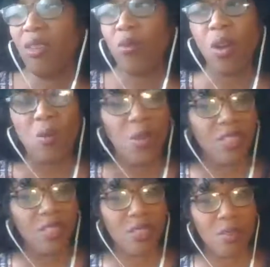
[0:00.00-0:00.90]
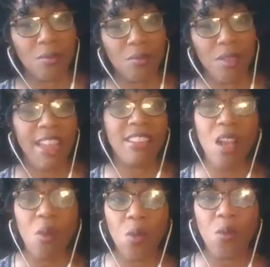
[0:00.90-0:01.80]
Well, I
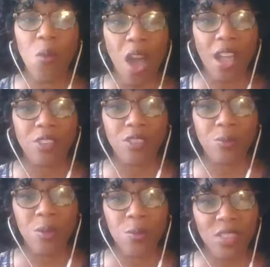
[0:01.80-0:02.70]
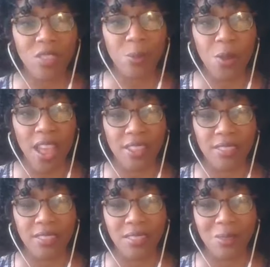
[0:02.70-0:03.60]
know what washed, but what's
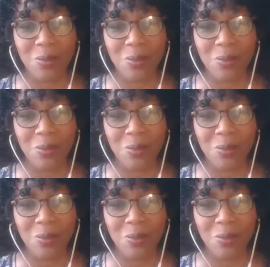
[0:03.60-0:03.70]
pressed?